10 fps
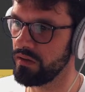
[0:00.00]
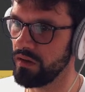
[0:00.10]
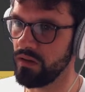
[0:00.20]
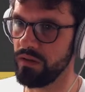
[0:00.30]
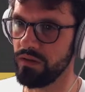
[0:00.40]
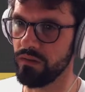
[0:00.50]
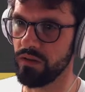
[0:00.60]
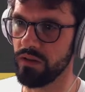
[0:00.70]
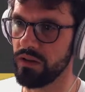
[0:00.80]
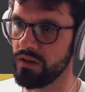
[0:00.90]
Oh, it is
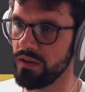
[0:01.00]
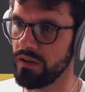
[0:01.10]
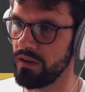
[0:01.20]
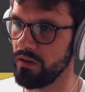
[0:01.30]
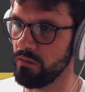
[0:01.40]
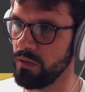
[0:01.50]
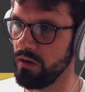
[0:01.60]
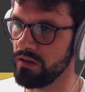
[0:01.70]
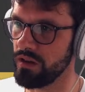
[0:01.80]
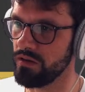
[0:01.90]
working. I just had it on
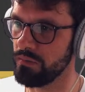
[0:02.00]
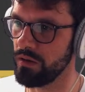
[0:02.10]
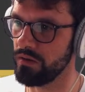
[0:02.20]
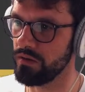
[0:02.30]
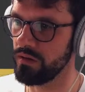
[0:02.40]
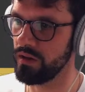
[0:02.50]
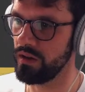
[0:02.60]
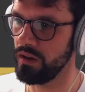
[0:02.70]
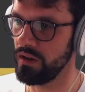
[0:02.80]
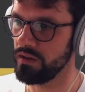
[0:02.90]
pause, I suppose.
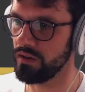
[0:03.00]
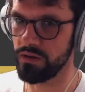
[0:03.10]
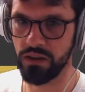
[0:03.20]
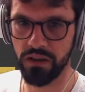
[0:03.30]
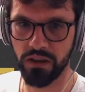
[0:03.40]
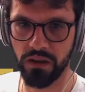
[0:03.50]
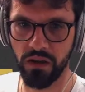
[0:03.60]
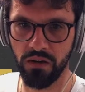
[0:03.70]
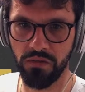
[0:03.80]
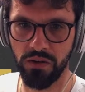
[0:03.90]
So see,
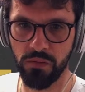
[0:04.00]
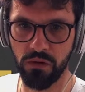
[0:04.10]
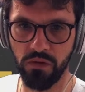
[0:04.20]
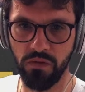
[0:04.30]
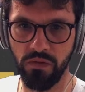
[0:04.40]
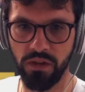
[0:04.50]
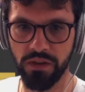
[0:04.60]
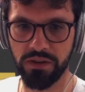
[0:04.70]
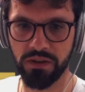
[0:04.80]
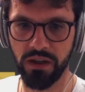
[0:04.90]
now if I move
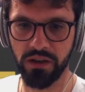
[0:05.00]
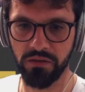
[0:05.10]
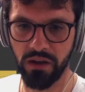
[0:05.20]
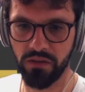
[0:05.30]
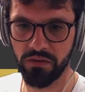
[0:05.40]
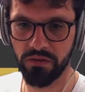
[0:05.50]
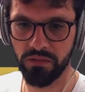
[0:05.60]
this guy around,